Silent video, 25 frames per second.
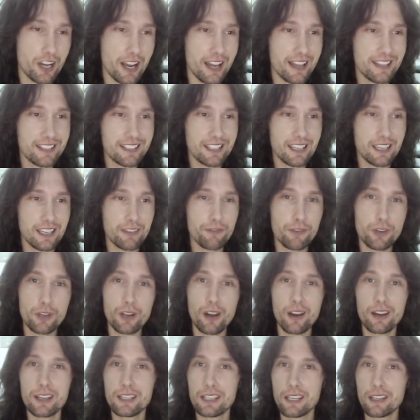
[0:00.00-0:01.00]
And to give you an
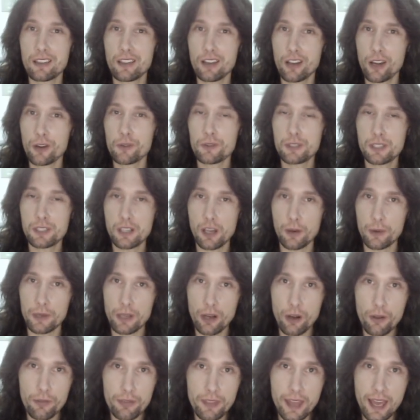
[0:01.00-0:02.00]
idea of the notes going
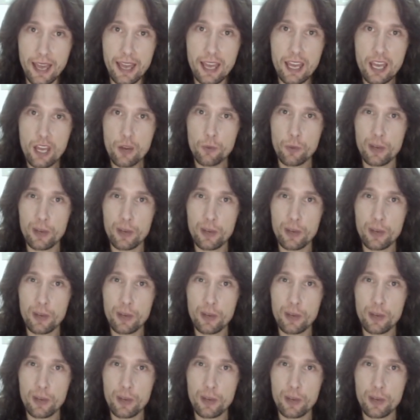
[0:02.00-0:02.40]
on there,